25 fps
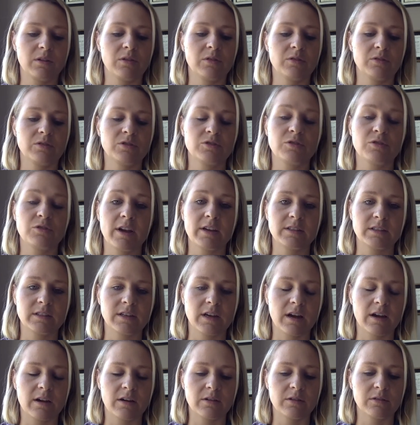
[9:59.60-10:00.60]
stressed
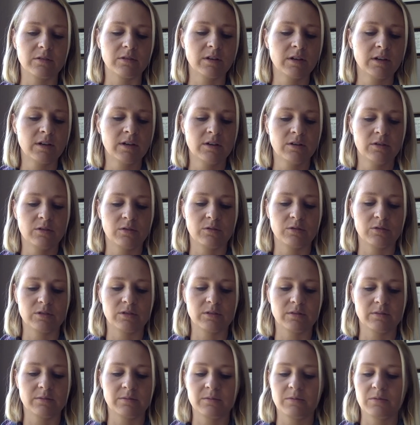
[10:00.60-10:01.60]
out, or
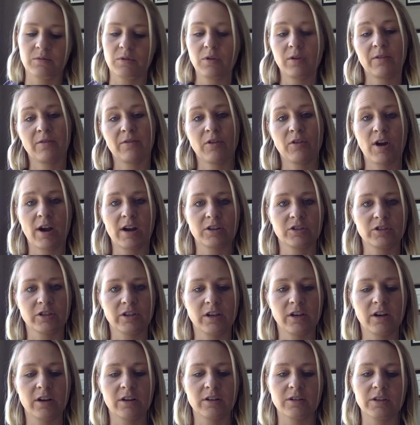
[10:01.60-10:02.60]
if you're actually
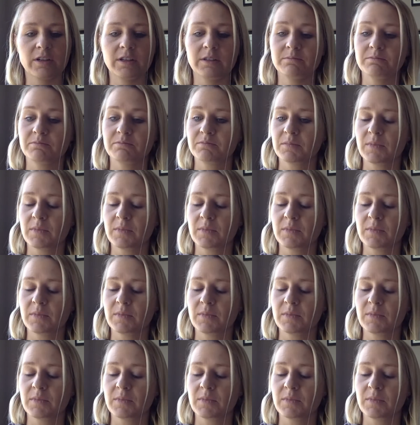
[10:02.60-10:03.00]
hungry.